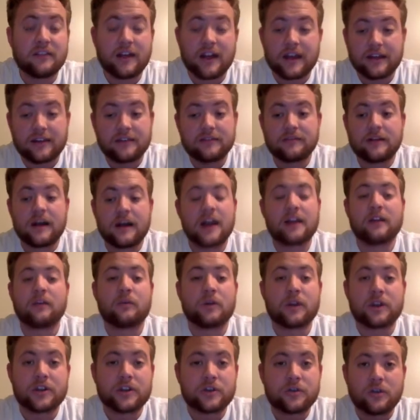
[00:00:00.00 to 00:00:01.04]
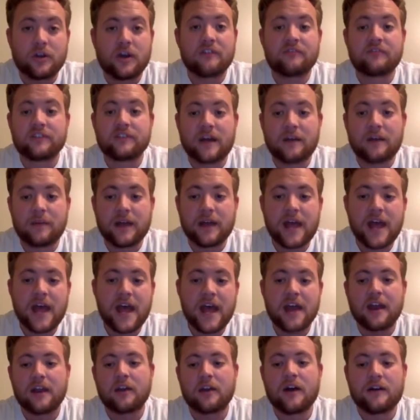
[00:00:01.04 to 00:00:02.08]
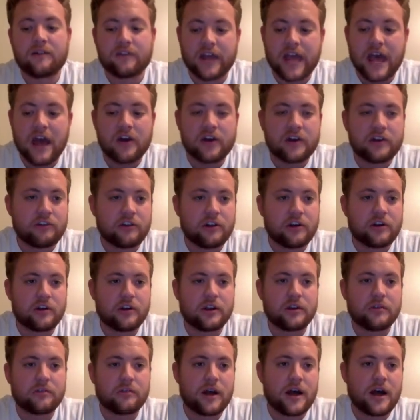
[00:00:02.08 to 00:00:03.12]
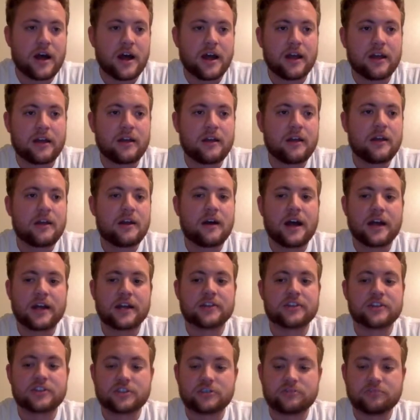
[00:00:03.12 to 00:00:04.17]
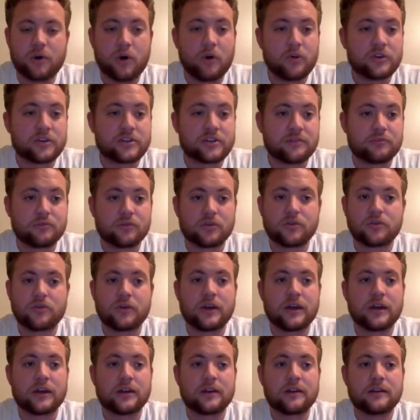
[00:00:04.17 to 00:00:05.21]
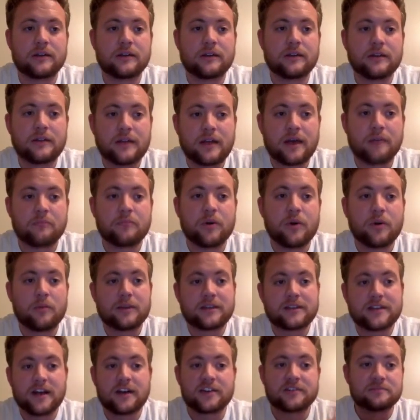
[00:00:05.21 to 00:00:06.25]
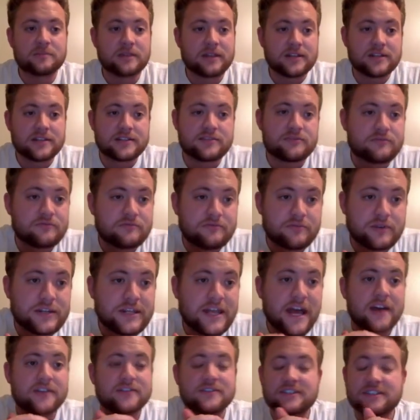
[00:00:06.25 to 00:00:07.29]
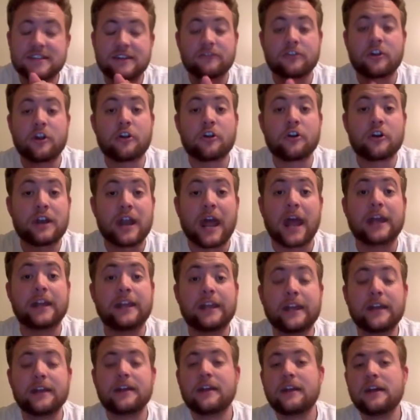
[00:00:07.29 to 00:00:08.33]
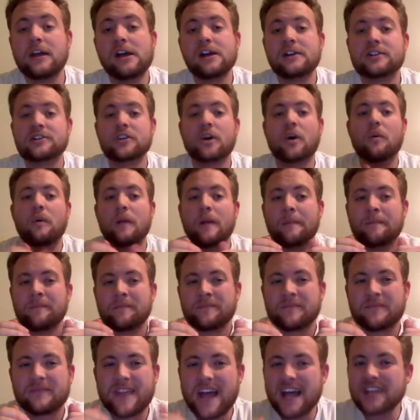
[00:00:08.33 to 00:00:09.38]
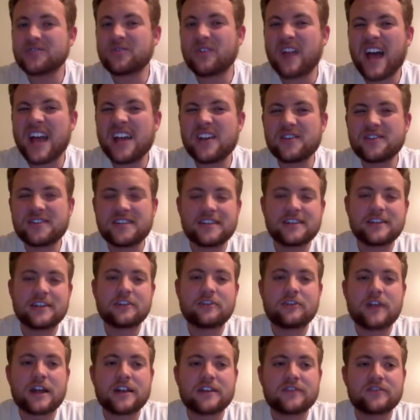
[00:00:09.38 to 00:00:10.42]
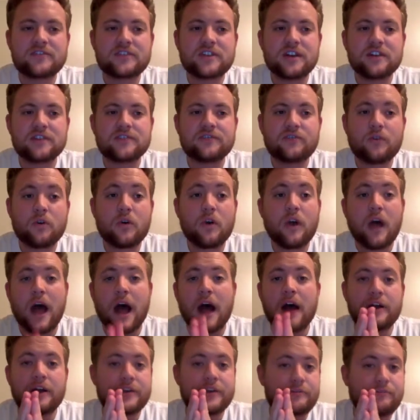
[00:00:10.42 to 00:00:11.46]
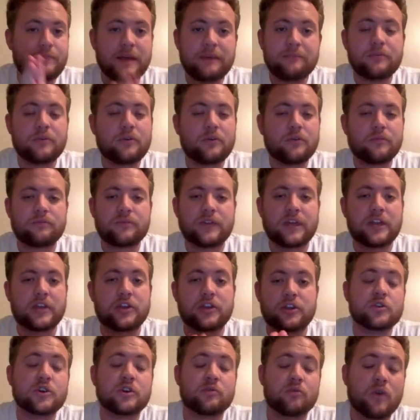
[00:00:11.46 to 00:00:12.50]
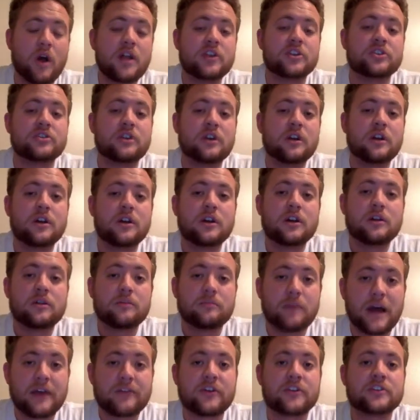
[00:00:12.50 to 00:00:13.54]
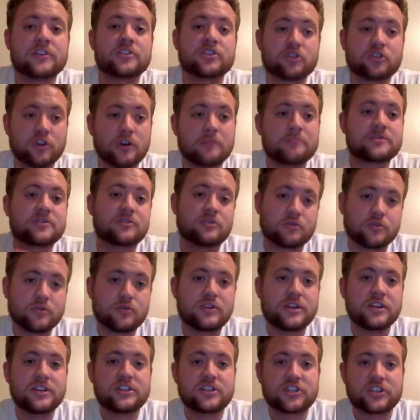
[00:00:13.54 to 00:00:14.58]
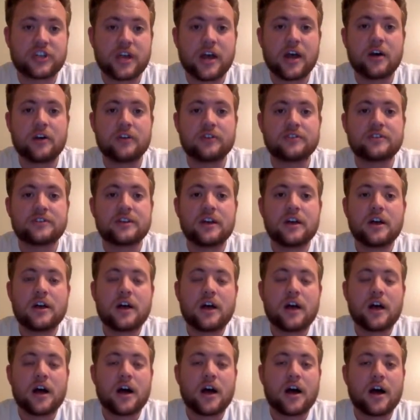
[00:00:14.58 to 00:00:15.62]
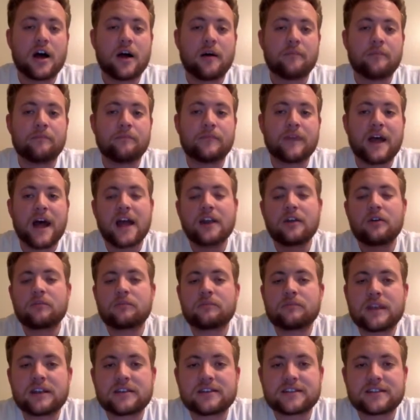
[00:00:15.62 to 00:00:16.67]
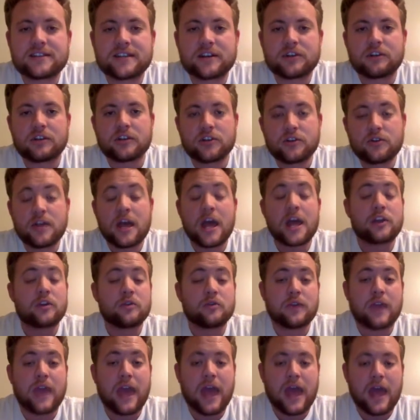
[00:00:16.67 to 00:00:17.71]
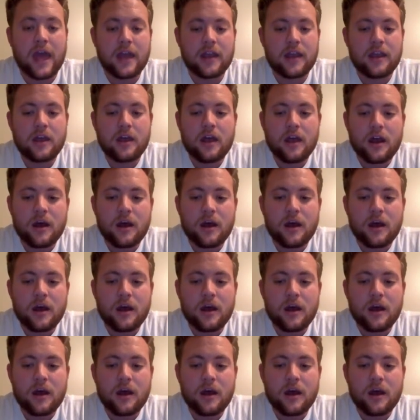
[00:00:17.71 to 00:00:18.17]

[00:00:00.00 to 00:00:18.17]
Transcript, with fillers: Like, I don't want to do it off the top of my head. I don't have a calculator nearby. I can just pull this up real quick, and boom, it tells me it's 3,790. So that's what I use these interactive shells for. People can, can run Python scripts through these shells. Um, I don't necessarily do that. You can.